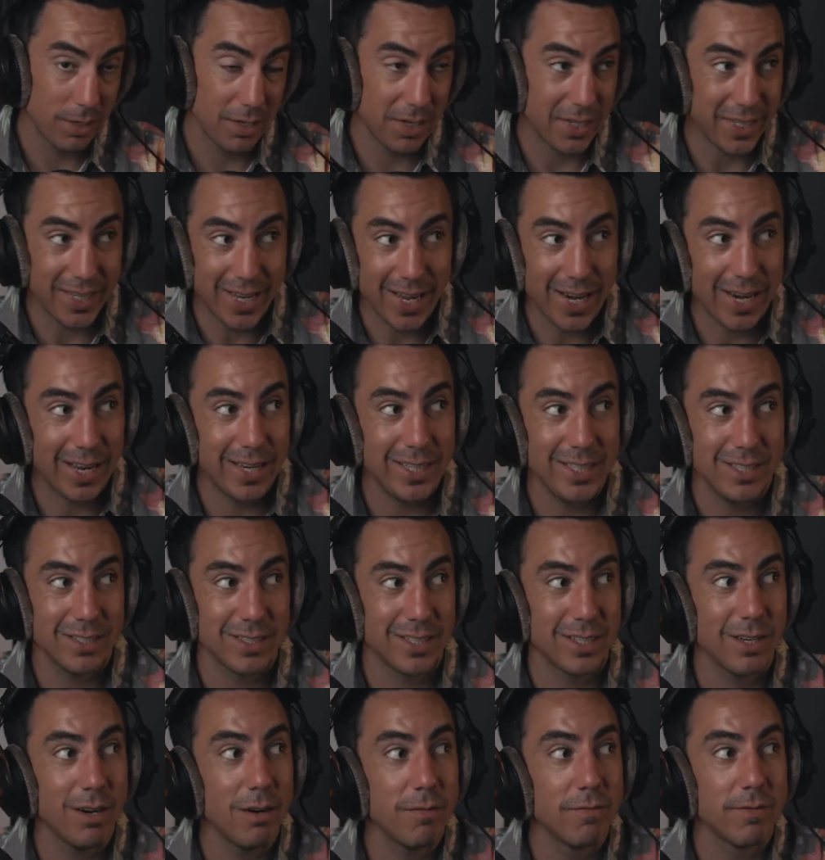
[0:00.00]
Get out of your
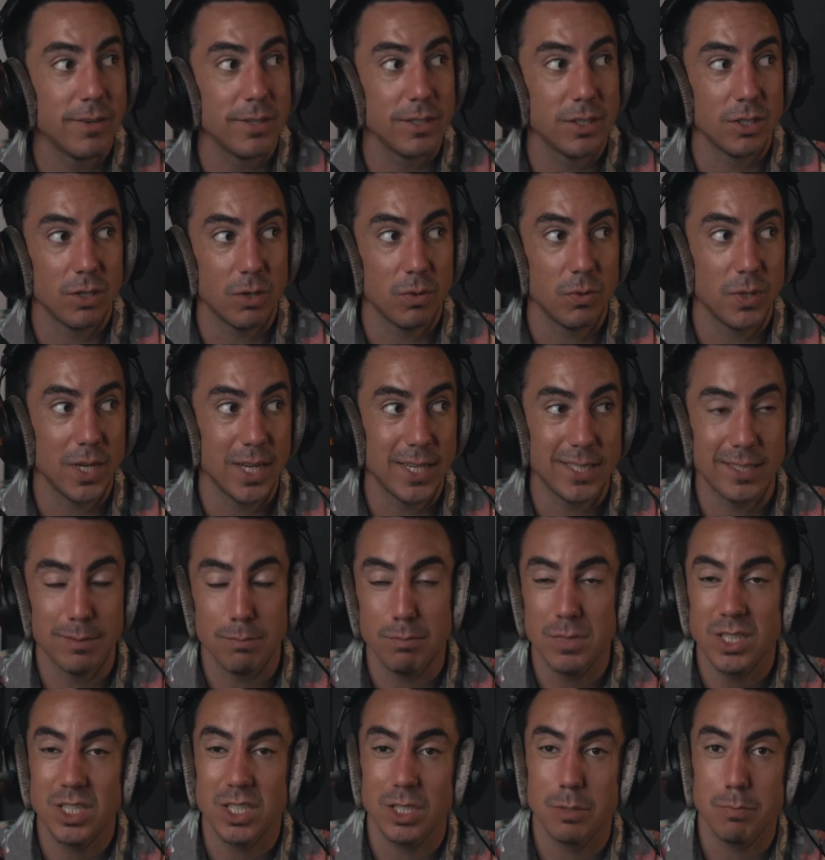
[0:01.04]
comfort zone as
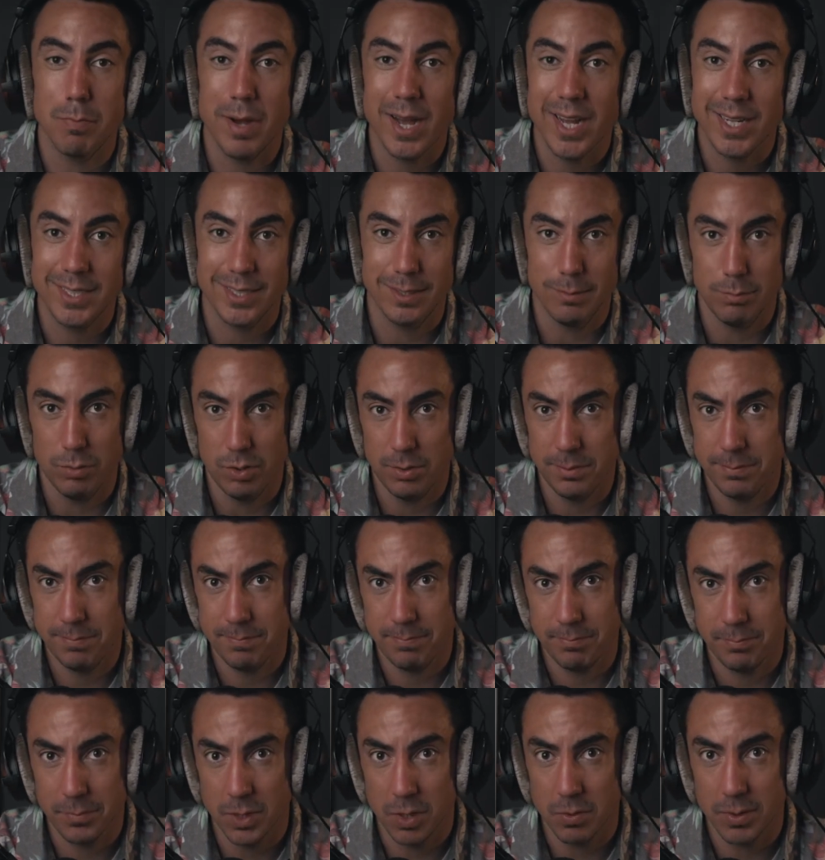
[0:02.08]
much as possible,
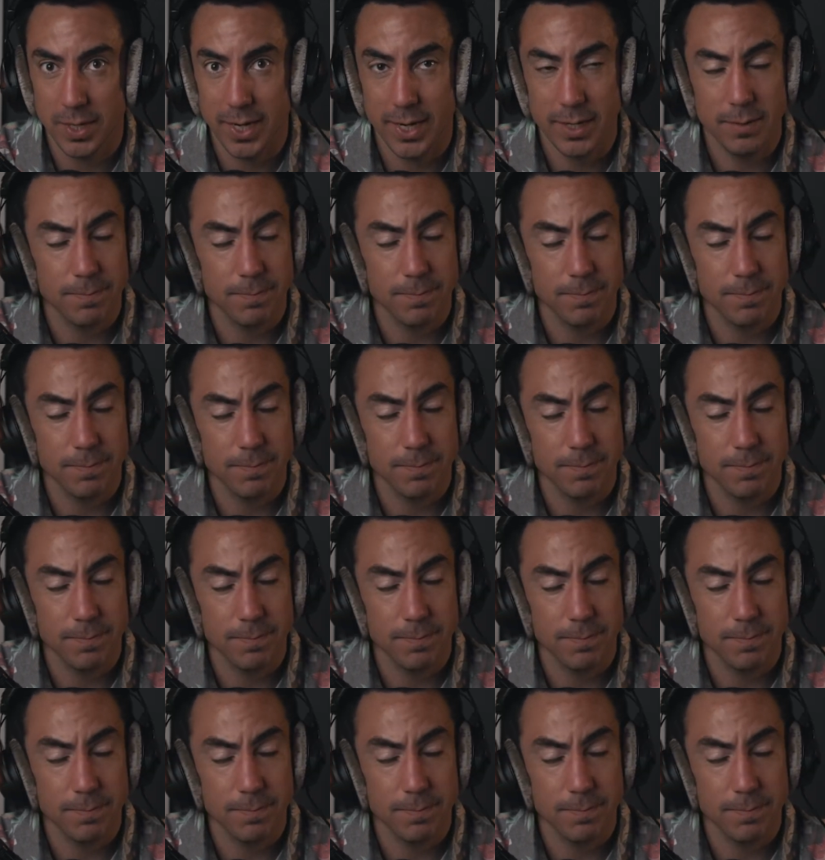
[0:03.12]
okay?